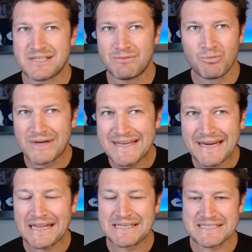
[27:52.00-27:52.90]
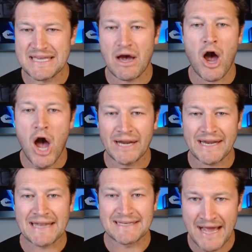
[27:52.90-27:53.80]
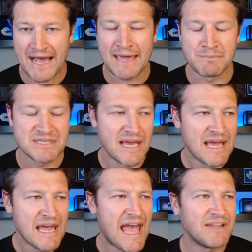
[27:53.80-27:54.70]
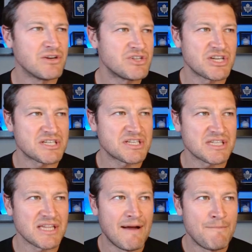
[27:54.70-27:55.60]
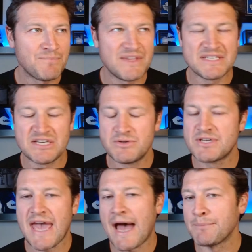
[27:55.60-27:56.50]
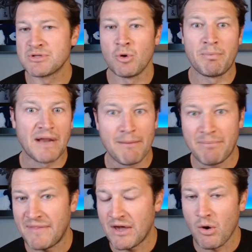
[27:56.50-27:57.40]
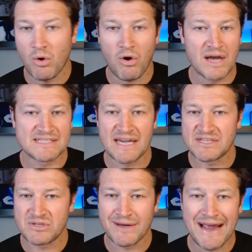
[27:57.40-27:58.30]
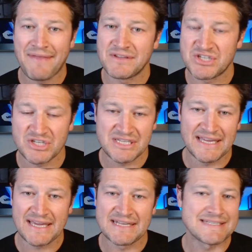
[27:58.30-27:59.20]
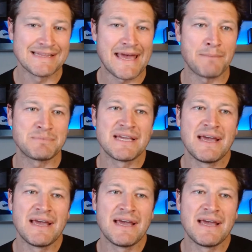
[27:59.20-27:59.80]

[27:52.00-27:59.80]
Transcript: ridiculously hot at times, and you're just like, these huge gaps open up and they go cross ice to a guy that's just licking his lips.